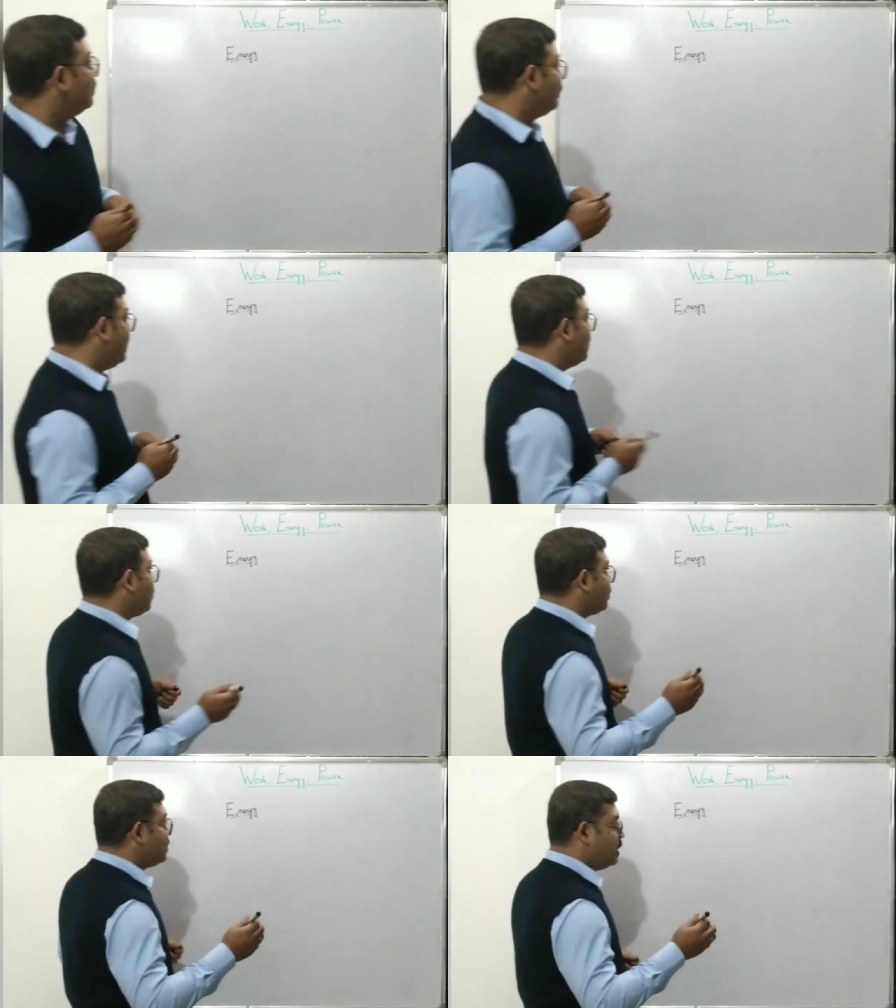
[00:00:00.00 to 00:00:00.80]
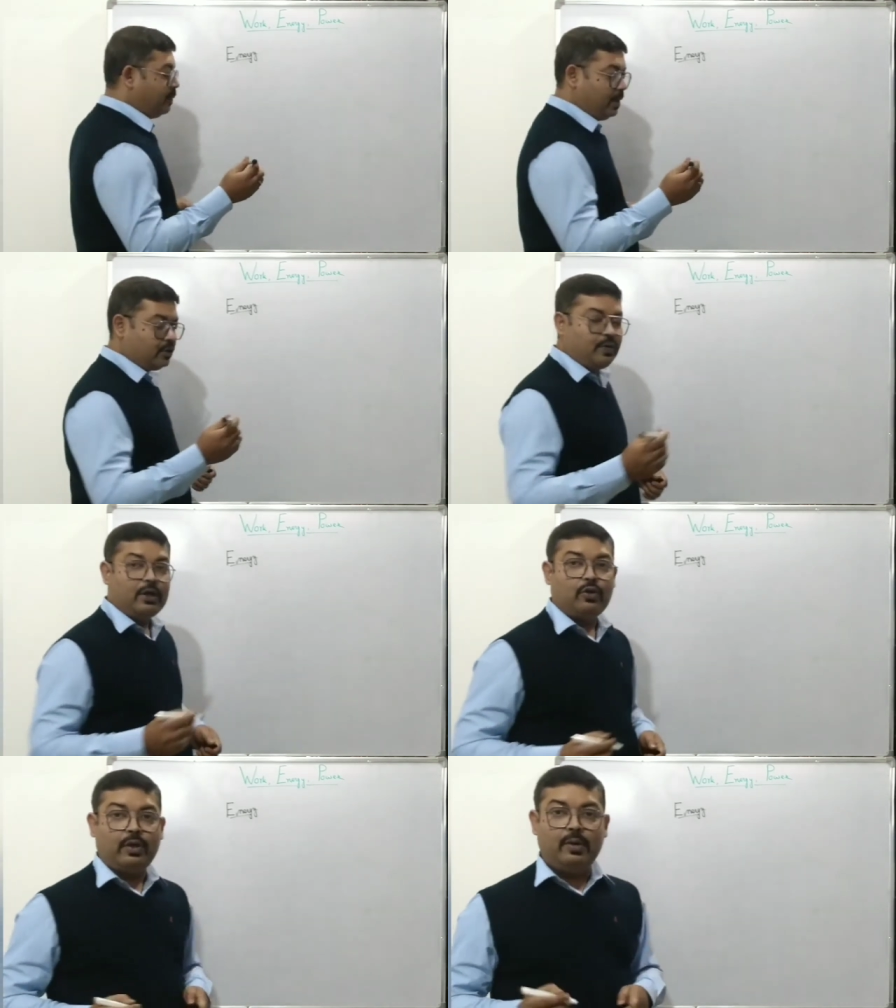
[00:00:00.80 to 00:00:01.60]
we are concerned, because we are
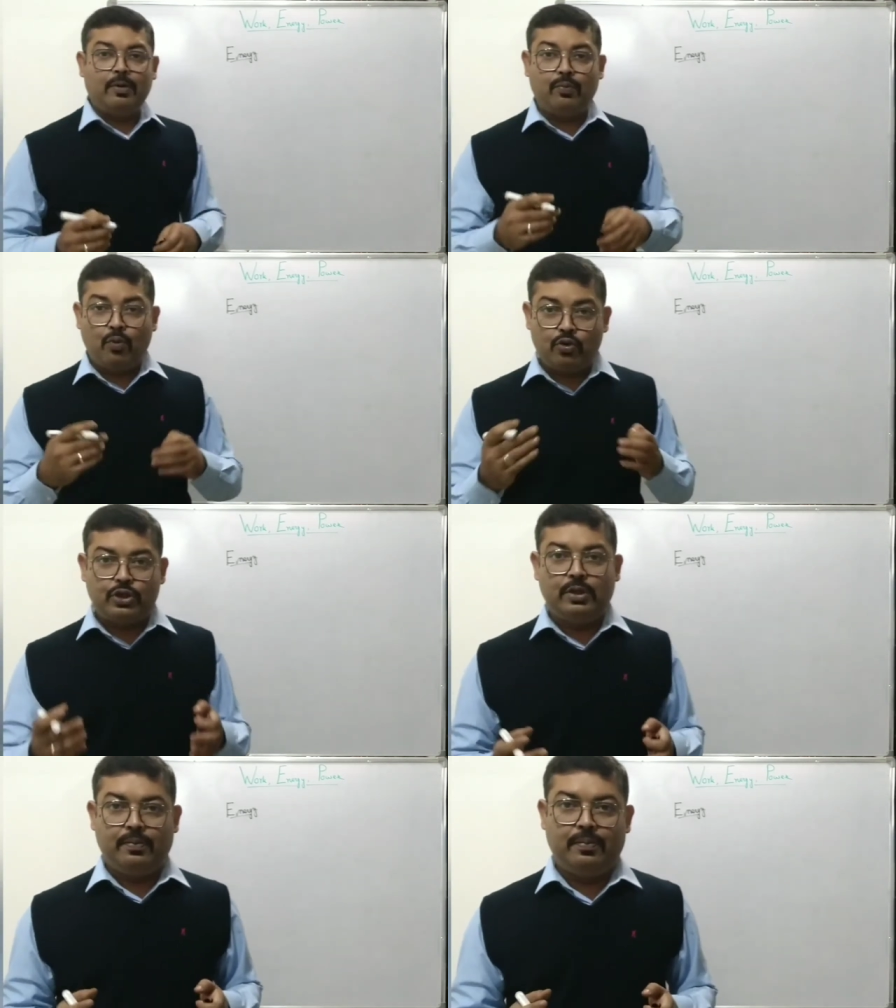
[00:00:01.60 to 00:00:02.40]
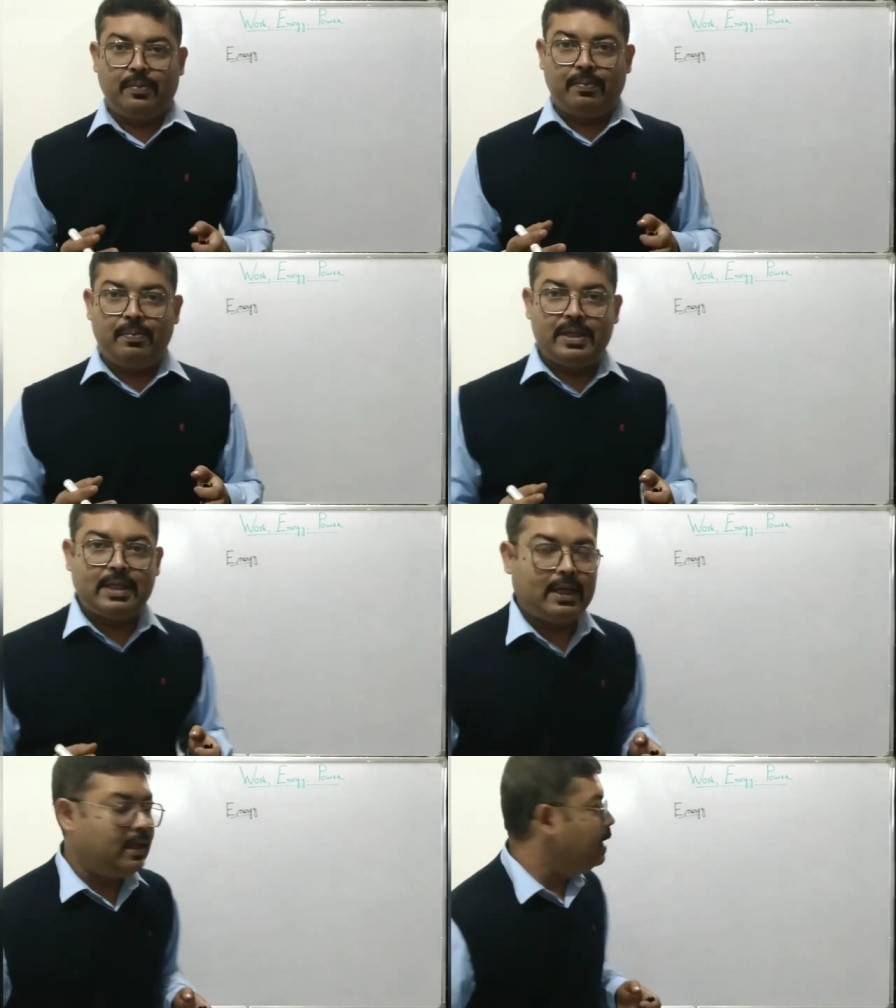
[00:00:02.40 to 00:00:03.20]
talking about motion
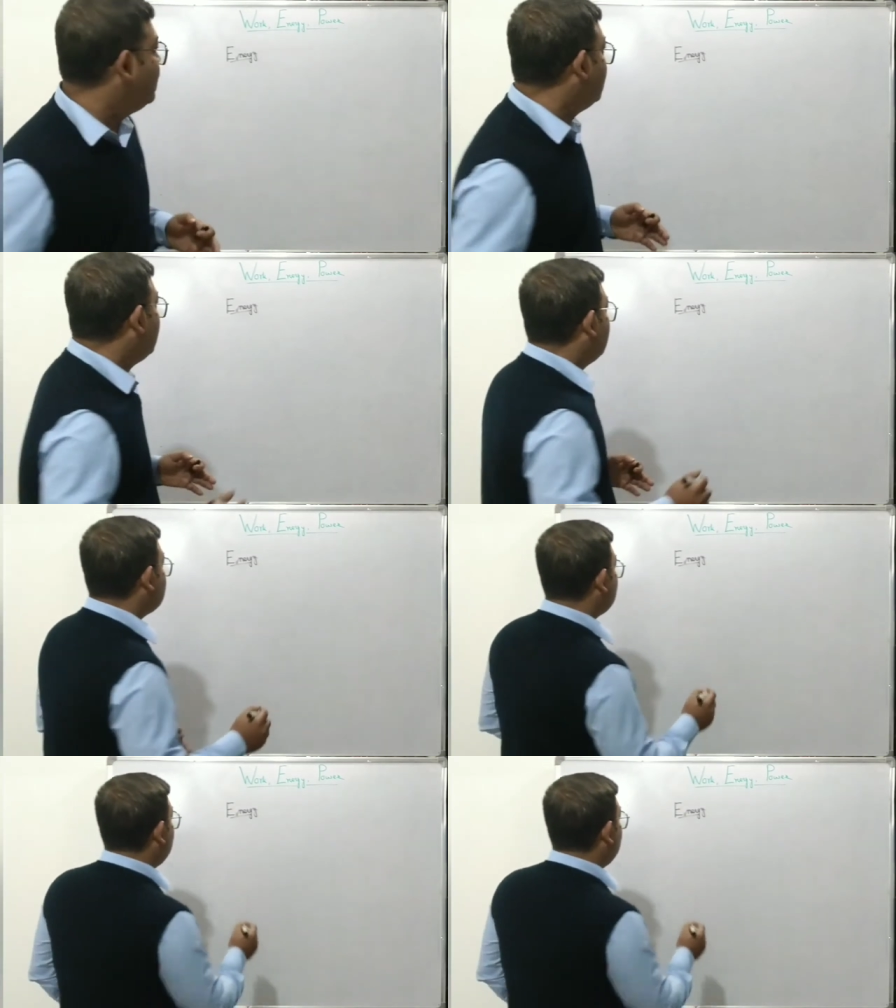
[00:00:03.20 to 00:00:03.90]
basically, so